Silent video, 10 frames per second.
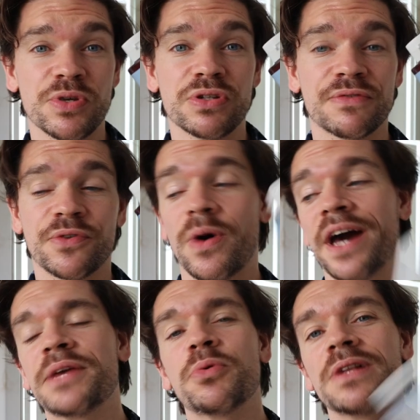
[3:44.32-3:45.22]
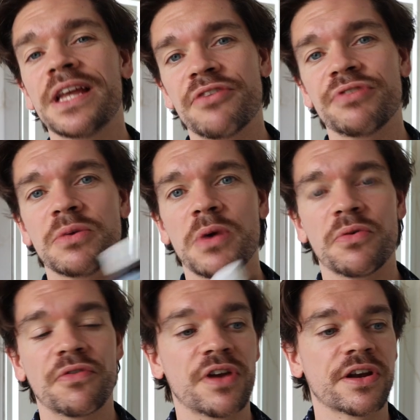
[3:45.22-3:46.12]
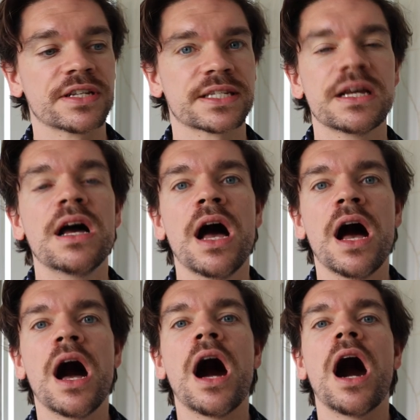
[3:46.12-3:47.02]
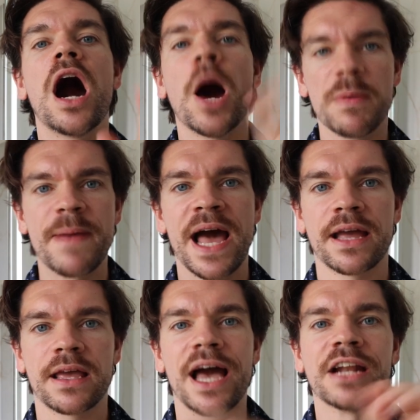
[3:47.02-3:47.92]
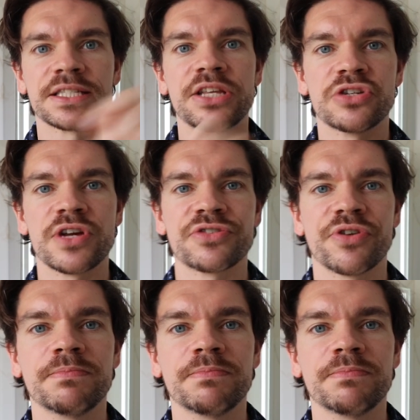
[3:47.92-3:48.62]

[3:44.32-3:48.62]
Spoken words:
beautiful and it will layer really well with fragrance. I'll be back and I'll see you in the dressing